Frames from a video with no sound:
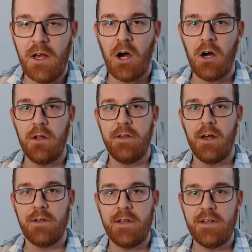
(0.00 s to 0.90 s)
On
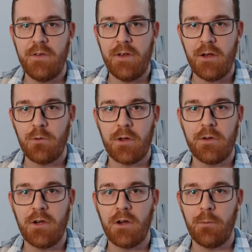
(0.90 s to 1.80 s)
uh, today's video we're
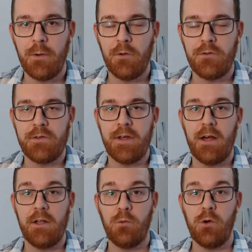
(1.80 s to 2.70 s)
going to talk about
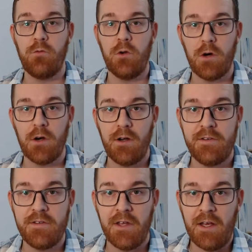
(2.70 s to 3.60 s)
uh, the Brave
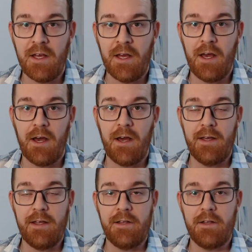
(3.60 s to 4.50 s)
rewards uh,
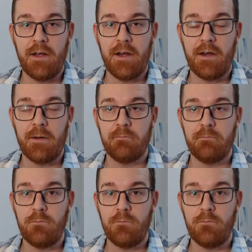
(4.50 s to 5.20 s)
in uh,